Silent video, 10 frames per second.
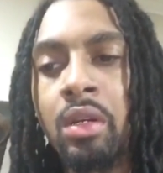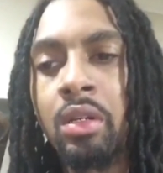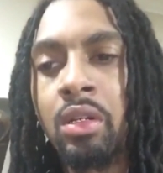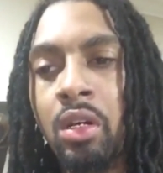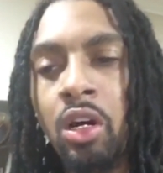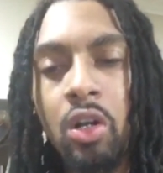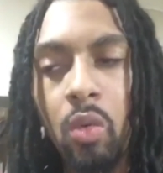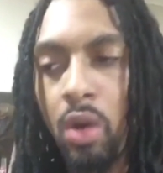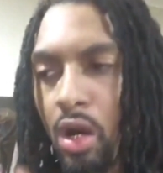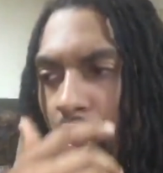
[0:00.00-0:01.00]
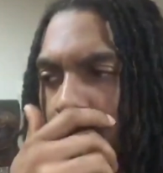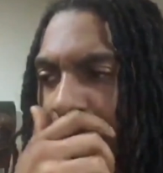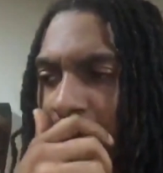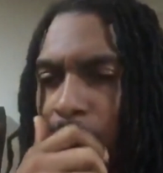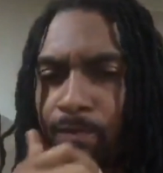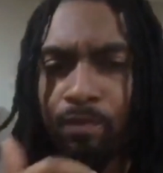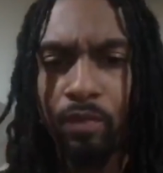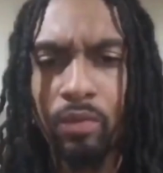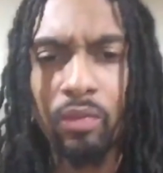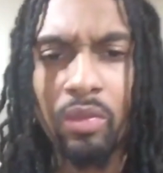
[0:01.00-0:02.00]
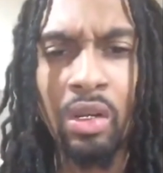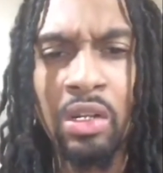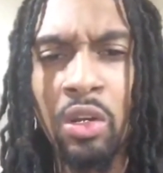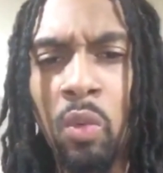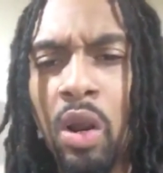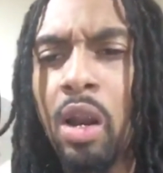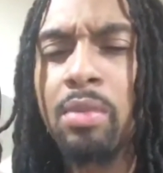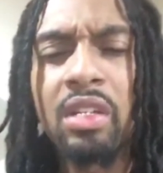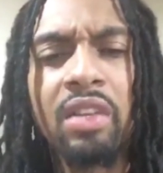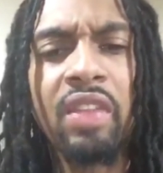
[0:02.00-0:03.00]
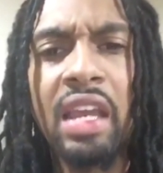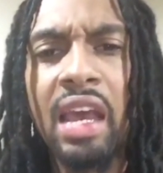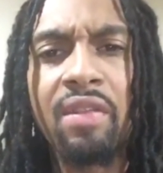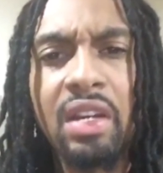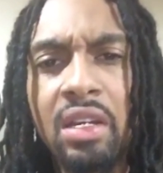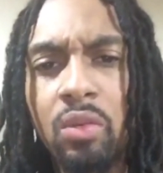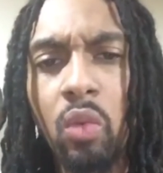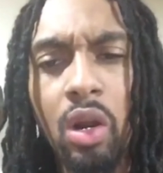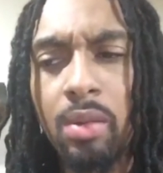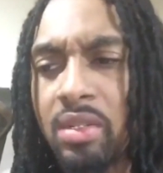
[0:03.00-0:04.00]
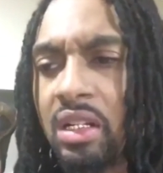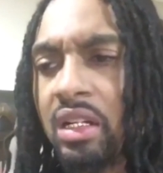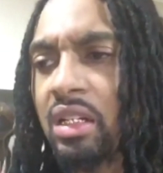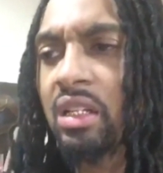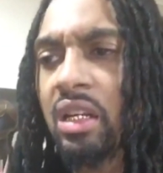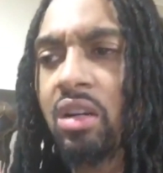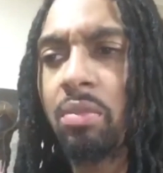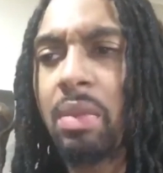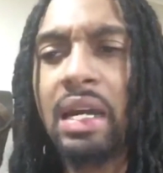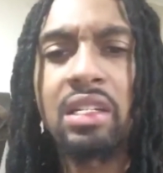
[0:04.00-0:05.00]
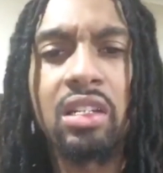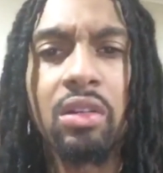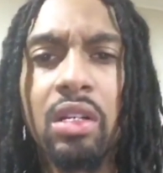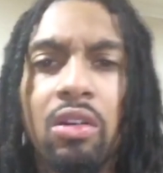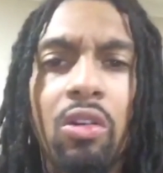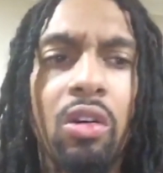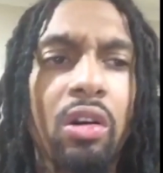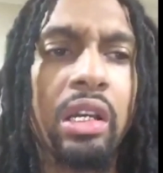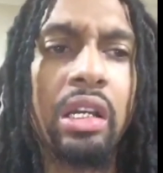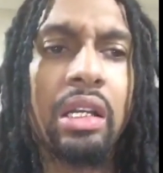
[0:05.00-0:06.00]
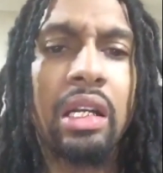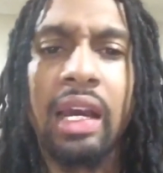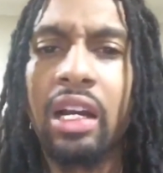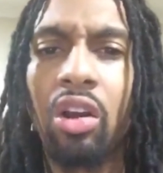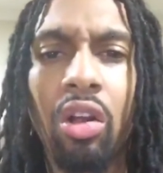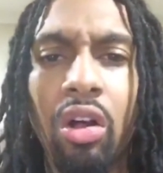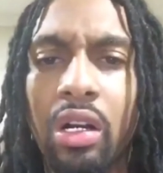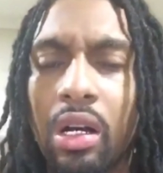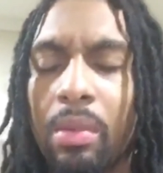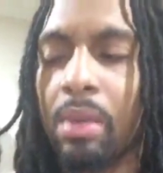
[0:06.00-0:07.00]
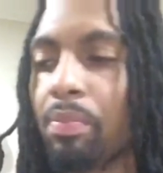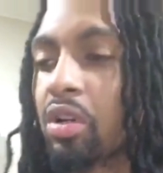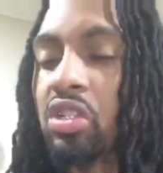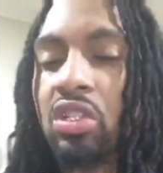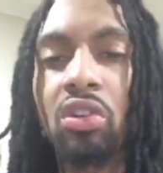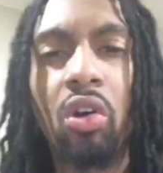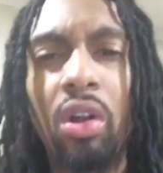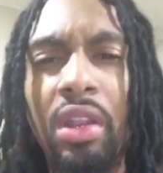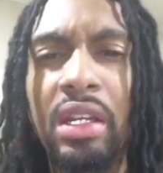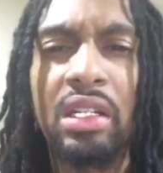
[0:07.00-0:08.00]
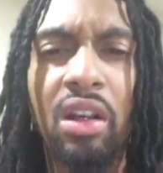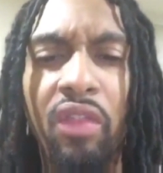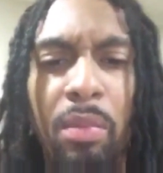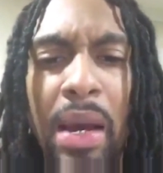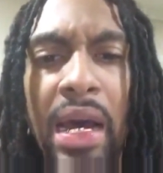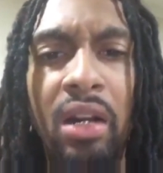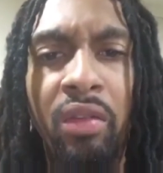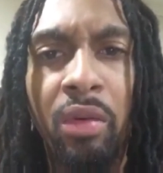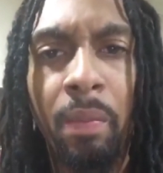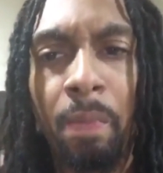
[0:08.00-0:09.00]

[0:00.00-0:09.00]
hookworms and the worms, and if they have any worms or anything or bacteria or any like clog up, it pushes all that stuff up out of them.